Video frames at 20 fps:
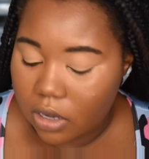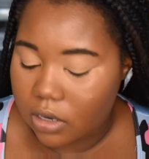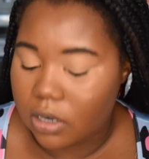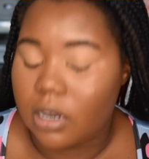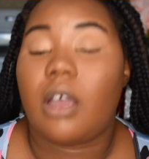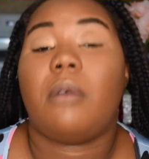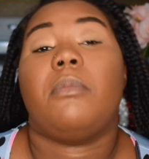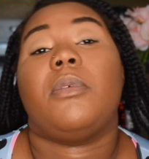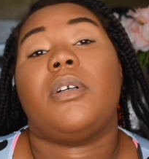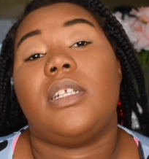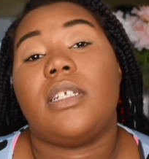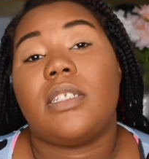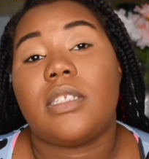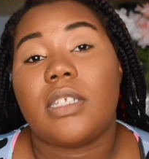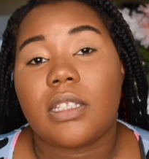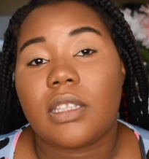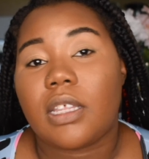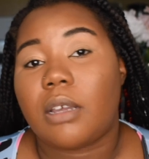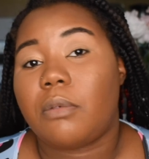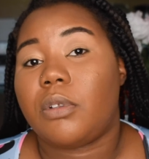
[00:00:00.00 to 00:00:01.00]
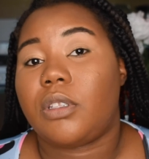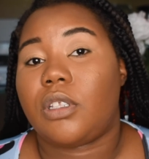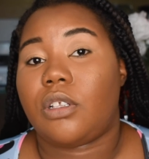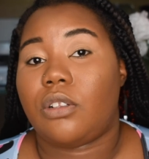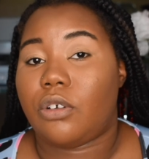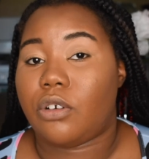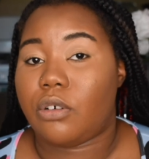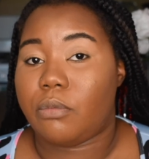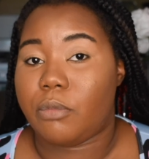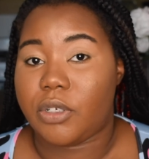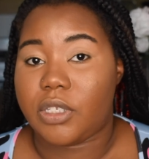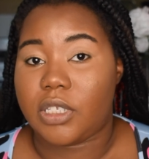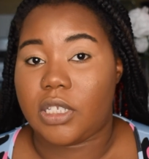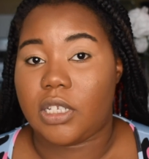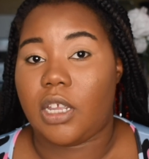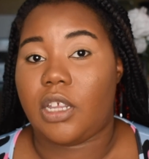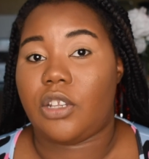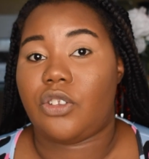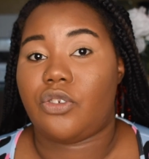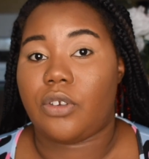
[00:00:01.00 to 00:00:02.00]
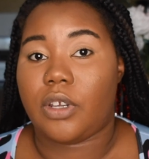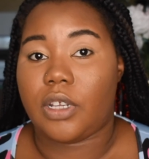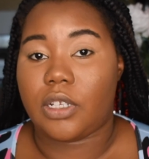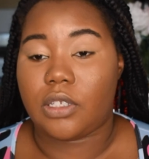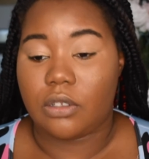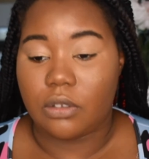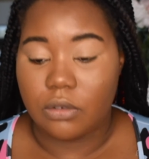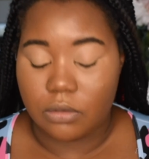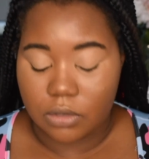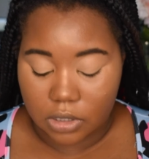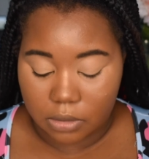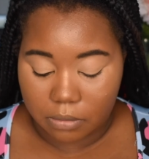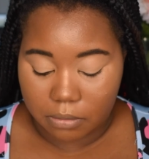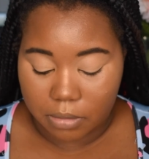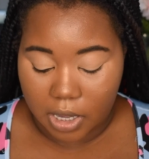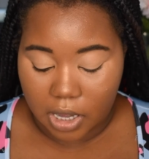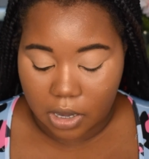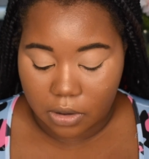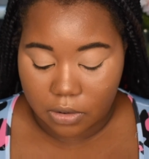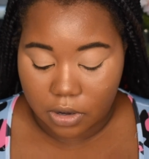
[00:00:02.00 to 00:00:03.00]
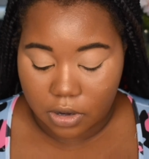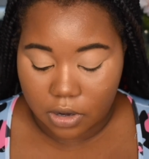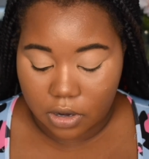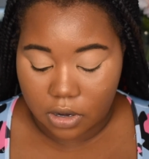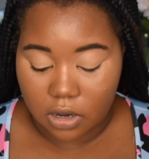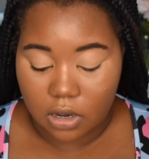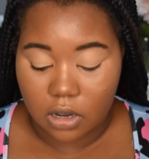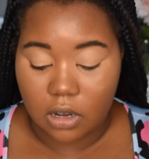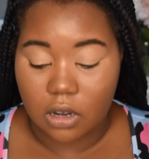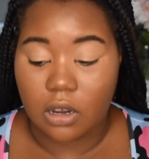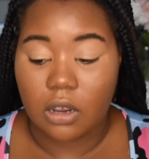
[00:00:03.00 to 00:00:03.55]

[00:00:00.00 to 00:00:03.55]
Now I'm gonna set that with the Laura Mercier translucent powder.